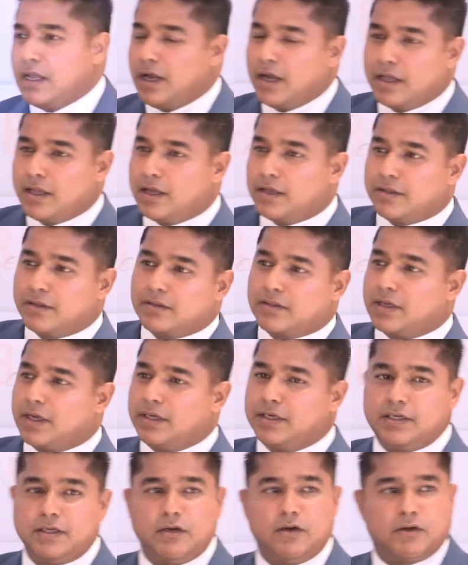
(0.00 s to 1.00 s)
I think the
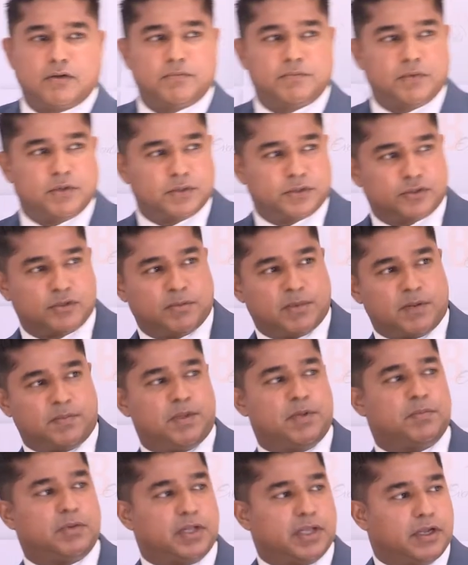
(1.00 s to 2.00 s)
idea, look, there's so many
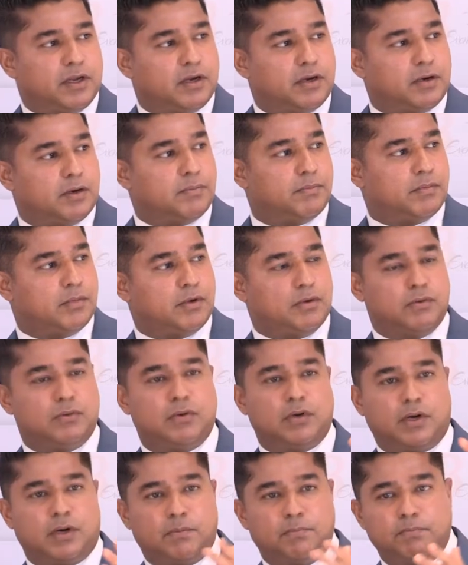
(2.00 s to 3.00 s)
people here
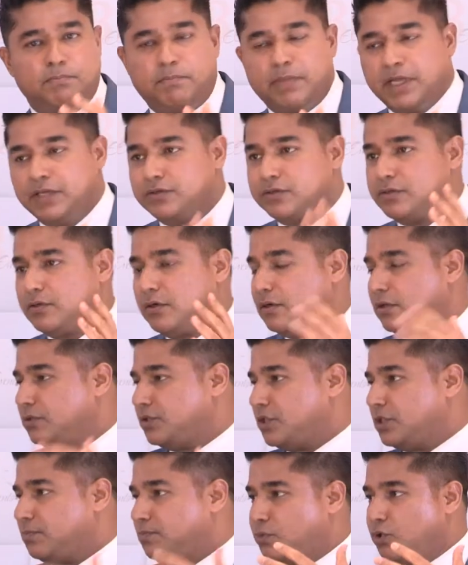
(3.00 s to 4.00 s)
who are based on
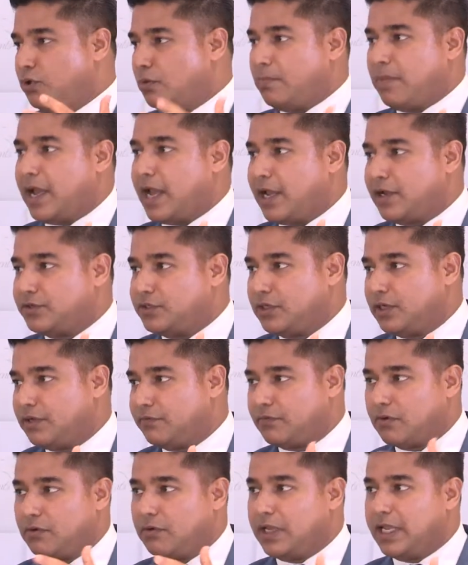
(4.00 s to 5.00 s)
just pure passion
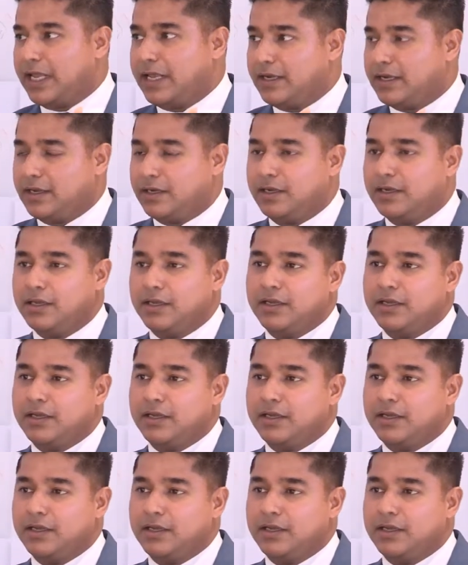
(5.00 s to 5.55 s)
and created